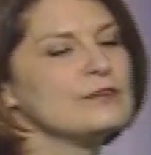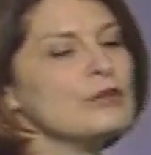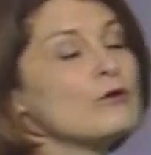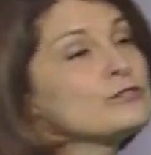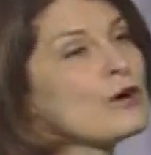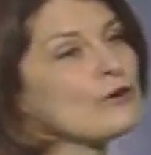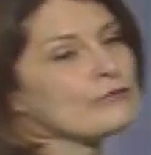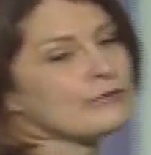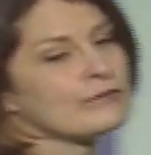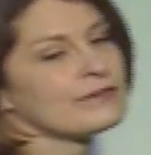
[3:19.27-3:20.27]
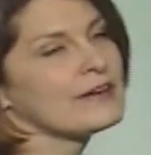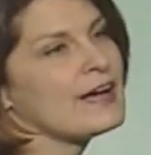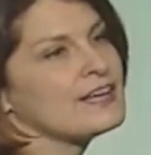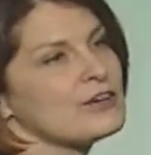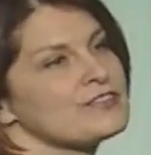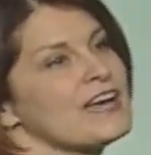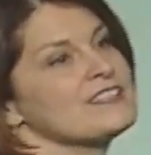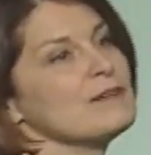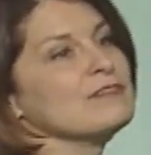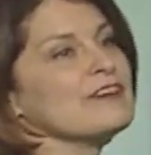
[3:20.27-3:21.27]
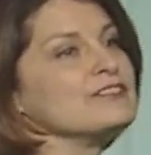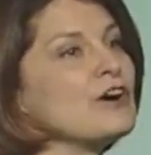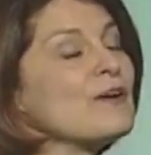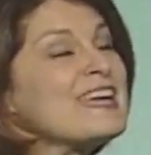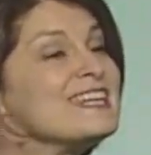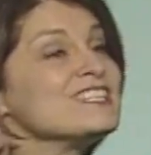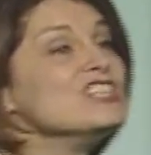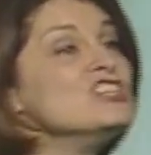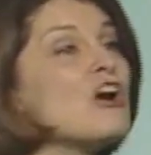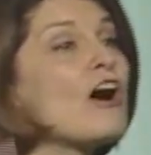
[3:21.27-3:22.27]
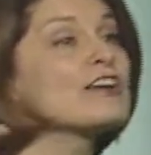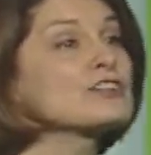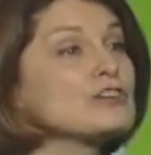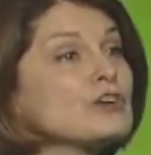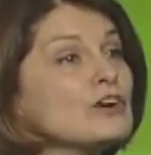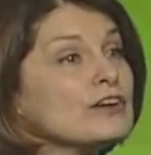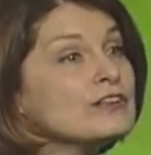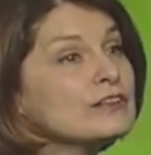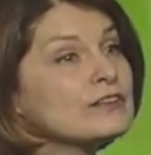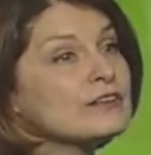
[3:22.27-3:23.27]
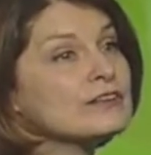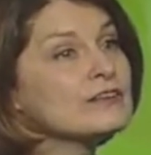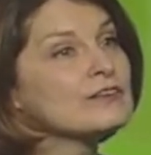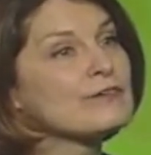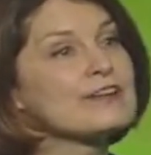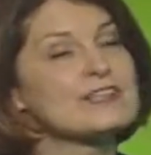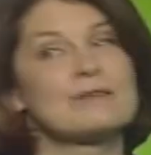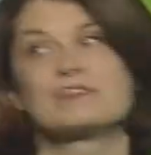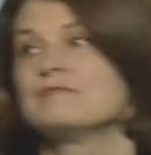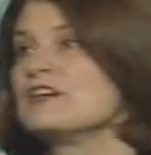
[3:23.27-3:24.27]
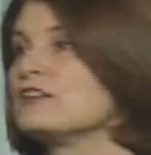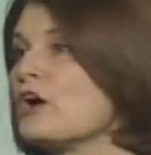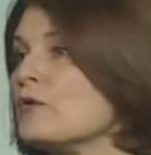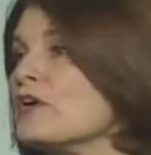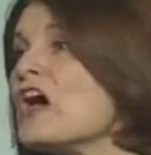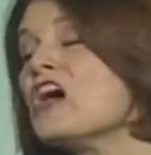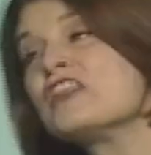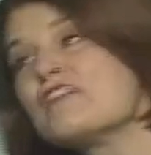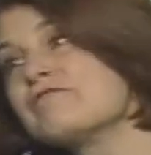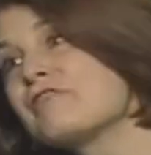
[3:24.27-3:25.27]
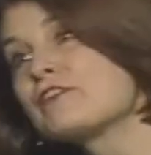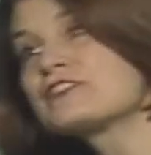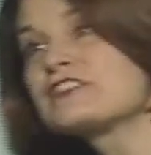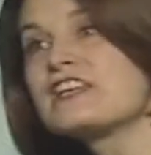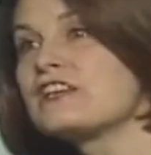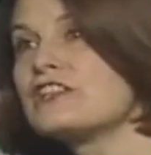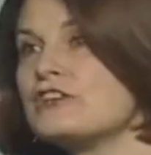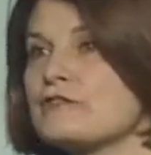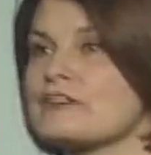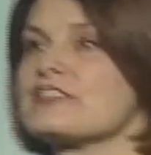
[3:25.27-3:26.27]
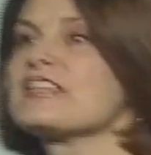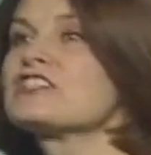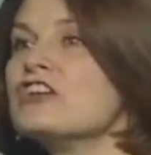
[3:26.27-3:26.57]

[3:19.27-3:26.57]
Lo tov, heyot adam levado. It is not good for Adam to be alone. The first thing in the universe that's